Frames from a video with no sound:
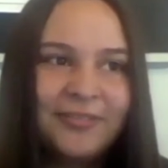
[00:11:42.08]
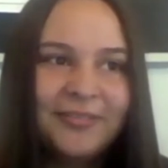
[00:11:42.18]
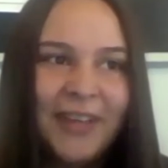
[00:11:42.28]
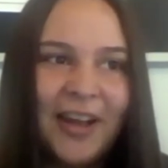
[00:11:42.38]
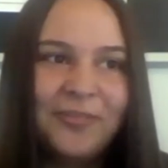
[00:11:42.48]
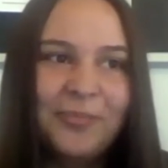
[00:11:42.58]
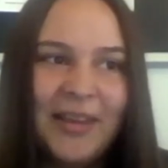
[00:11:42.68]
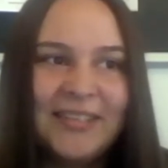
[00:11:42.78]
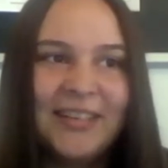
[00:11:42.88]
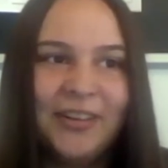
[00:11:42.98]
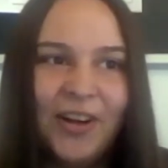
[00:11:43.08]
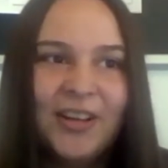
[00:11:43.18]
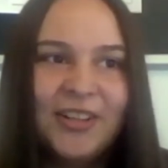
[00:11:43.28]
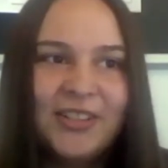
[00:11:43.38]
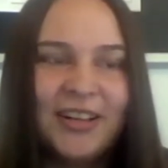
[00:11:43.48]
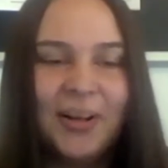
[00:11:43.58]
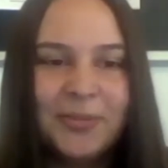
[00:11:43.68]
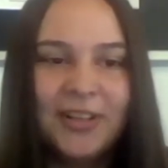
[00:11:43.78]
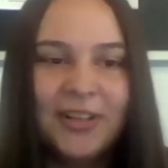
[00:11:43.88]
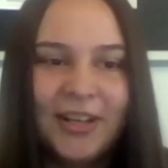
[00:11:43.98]
have basic knowledge, it
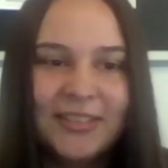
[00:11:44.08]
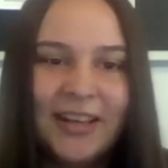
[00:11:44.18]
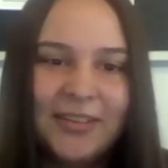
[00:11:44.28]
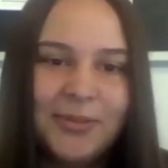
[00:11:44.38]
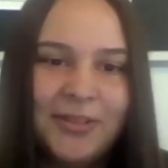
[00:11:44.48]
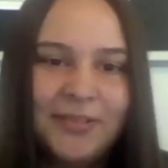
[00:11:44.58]
helps a lot as well.